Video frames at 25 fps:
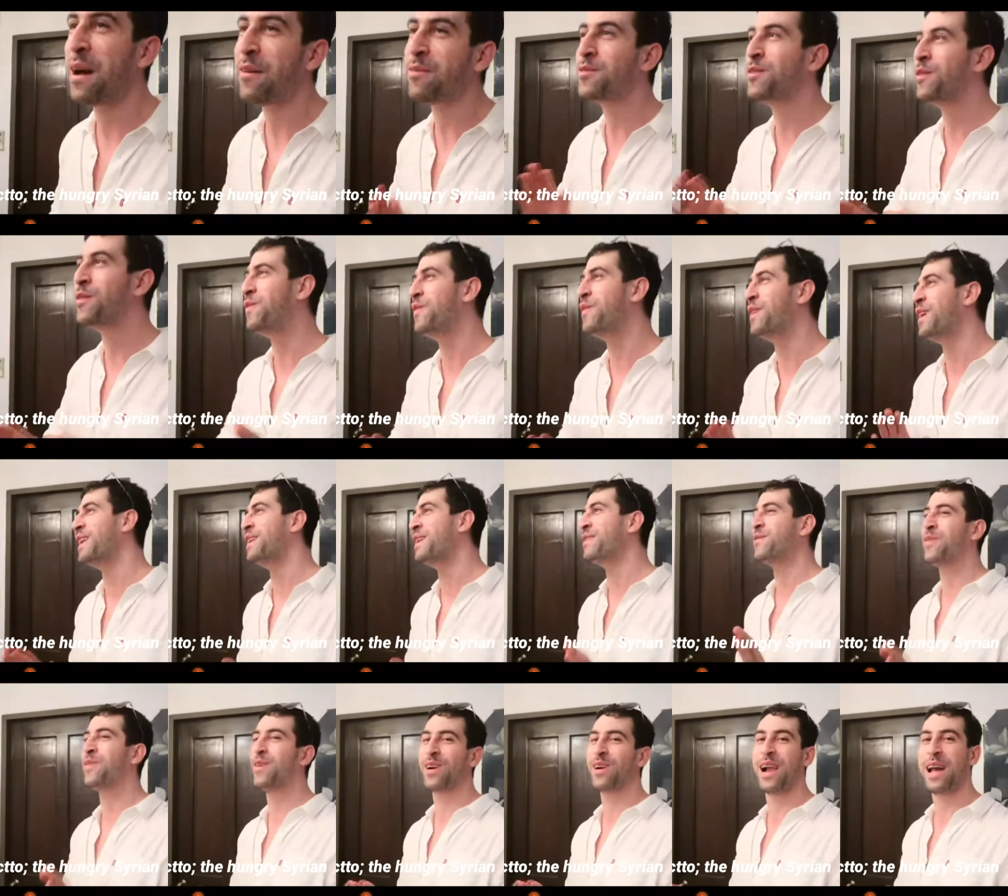have to feel it
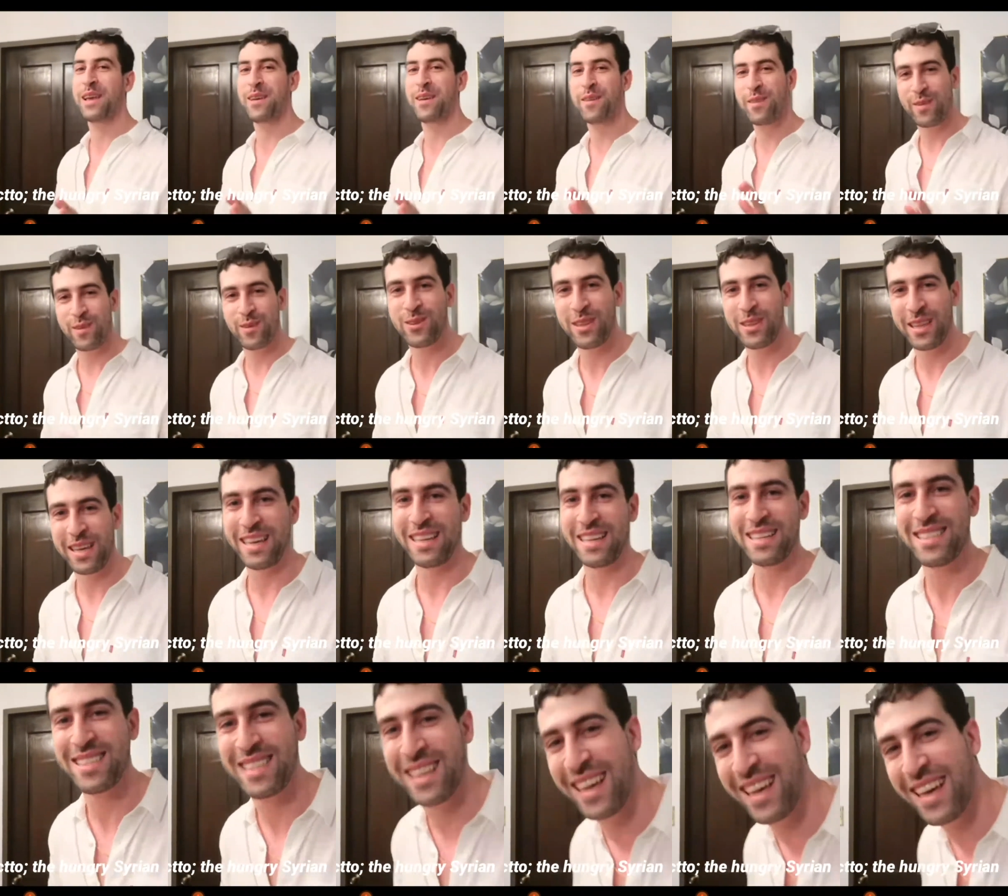for like few
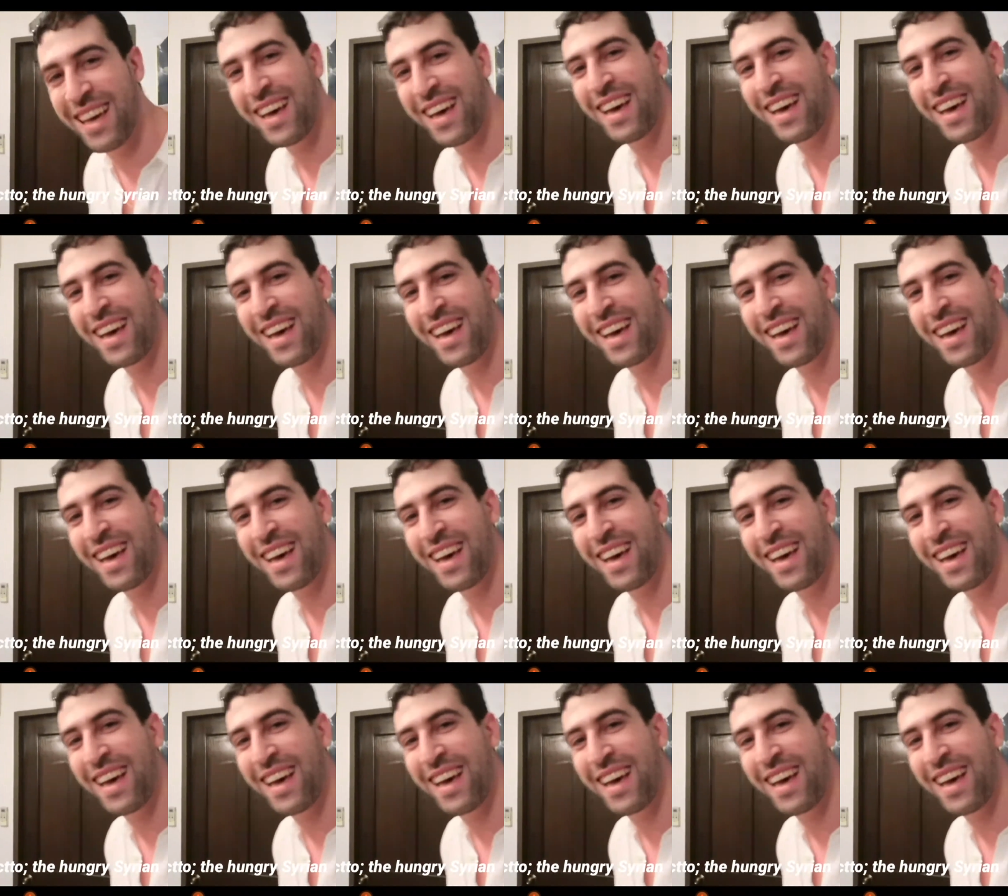days.